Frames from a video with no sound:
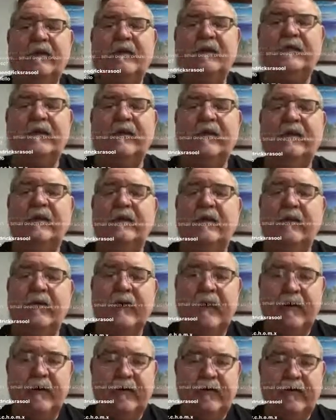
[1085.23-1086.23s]
It's got a low
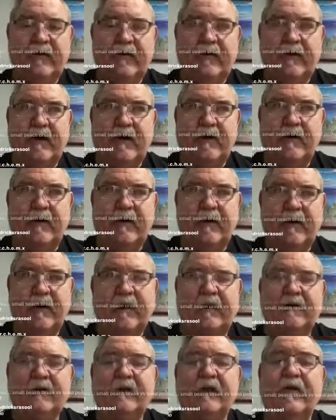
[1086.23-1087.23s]
exit rocker.
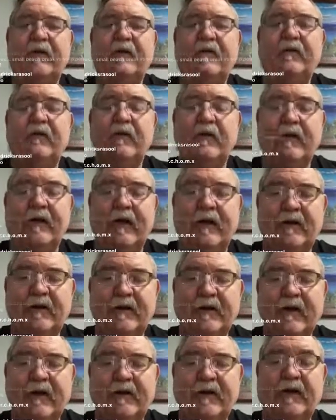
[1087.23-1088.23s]
It's got a full
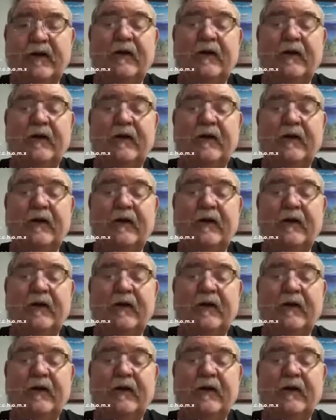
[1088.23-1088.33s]
outline.